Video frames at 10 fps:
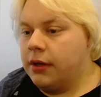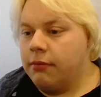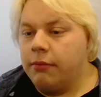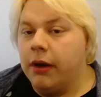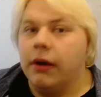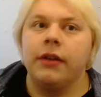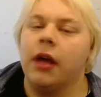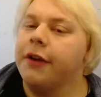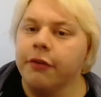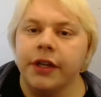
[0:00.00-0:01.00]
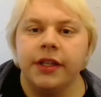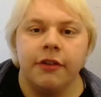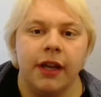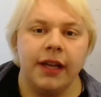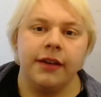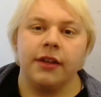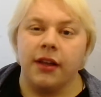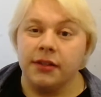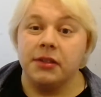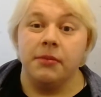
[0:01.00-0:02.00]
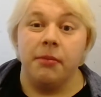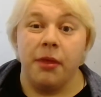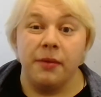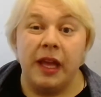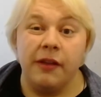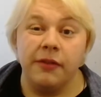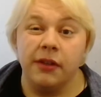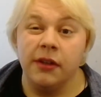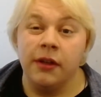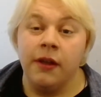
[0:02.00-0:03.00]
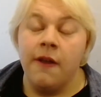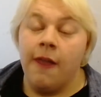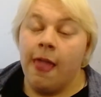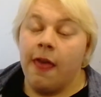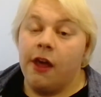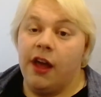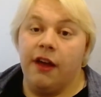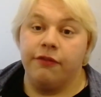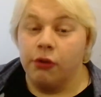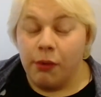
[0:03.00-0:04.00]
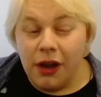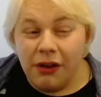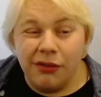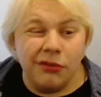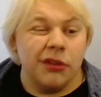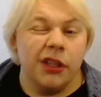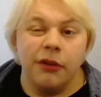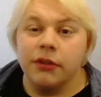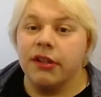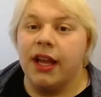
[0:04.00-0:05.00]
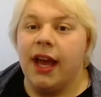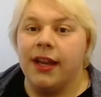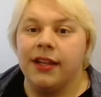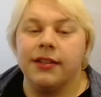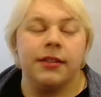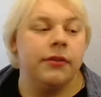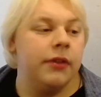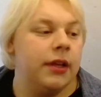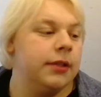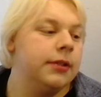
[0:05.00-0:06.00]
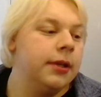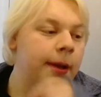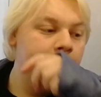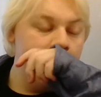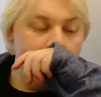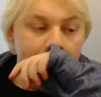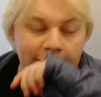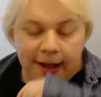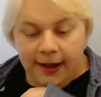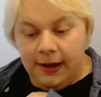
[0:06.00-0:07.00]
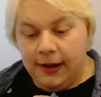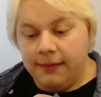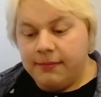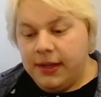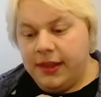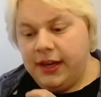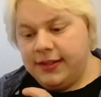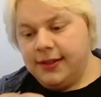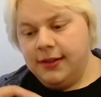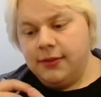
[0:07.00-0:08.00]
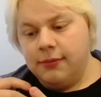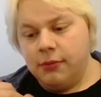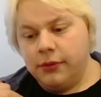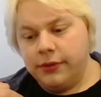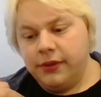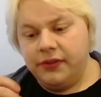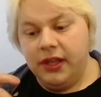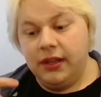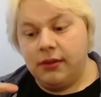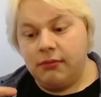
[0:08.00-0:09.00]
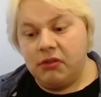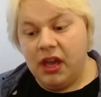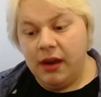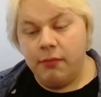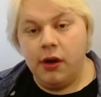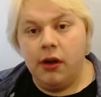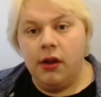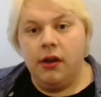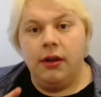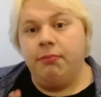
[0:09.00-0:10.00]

Well, I'd already created custom thumbnails for a while, slight edits and all this. And then I started doing more stuff like camera,